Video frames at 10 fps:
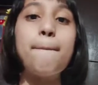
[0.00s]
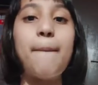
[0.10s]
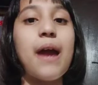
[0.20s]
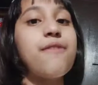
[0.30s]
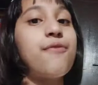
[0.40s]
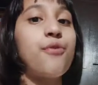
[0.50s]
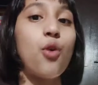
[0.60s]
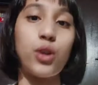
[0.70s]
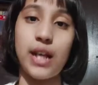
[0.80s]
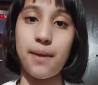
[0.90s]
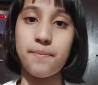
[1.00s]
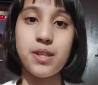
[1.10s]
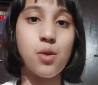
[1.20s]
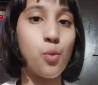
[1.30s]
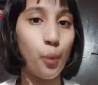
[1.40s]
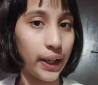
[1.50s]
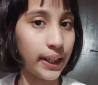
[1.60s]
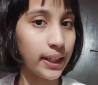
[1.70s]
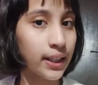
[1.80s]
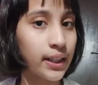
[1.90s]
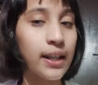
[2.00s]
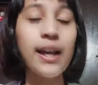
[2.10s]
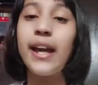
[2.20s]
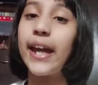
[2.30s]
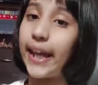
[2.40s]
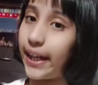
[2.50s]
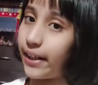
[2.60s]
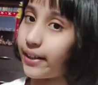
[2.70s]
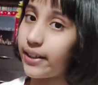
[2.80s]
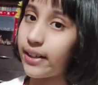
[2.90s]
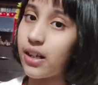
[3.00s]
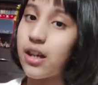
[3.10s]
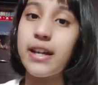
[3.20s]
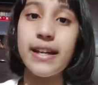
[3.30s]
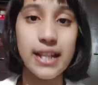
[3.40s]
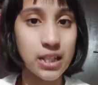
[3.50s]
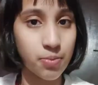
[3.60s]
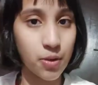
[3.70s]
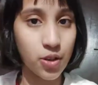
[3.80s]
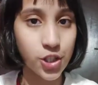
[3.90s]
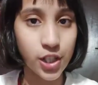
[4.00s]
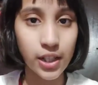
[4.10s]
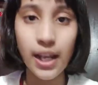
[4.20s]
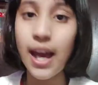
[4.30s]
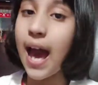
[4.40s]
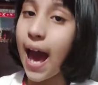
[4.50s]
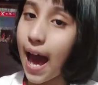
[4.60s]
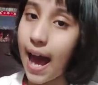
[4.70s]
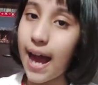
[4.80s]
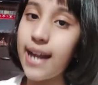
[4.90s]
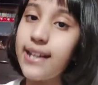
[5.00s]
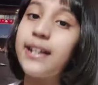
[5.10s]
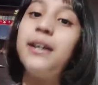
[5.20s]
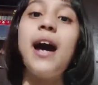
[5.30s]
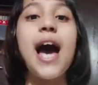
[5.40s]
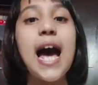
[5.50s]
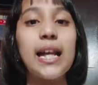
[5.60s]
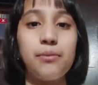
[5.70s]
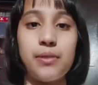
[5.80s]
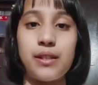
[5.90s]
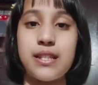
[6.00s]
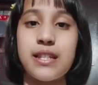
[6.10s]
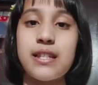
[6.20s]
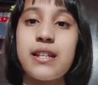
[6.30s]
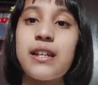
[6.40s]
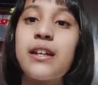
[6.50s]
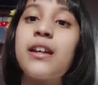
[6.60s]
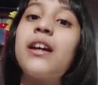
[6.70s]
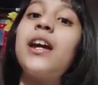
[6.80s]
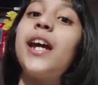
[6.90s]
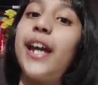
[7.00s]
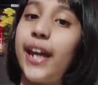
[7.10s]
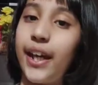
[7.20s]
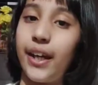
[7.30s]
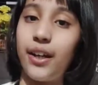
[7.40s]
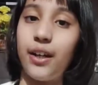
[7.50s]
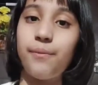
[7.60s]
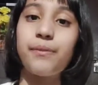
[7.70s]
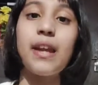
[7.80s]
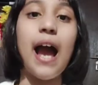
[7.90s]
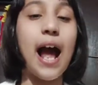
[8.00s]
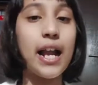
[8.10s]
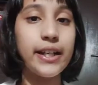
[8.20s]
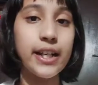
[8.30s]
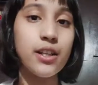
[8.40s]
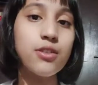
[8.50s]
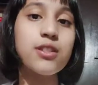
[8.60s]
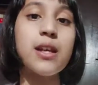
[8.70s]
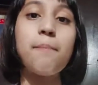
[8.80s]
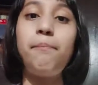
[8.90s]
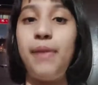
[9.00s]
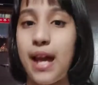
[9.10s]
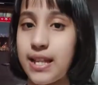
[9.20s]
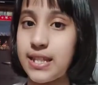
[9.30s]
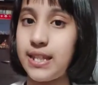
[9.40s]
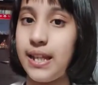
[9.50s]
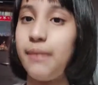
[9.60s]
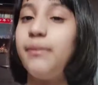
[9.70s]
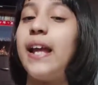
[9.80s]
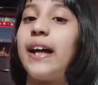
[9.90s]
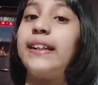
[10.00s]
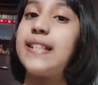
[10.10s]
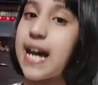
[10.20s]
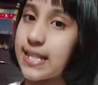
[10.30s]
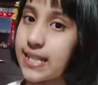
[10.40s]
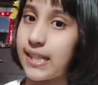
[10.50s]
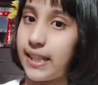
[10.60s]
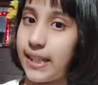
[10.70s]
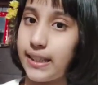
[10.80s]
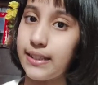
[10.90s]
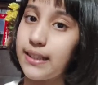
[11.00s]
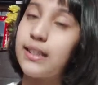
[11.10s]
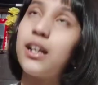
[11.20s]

by four types: wind, air, explosion, and animals. Air. I'll tell you some plants name like dandelion,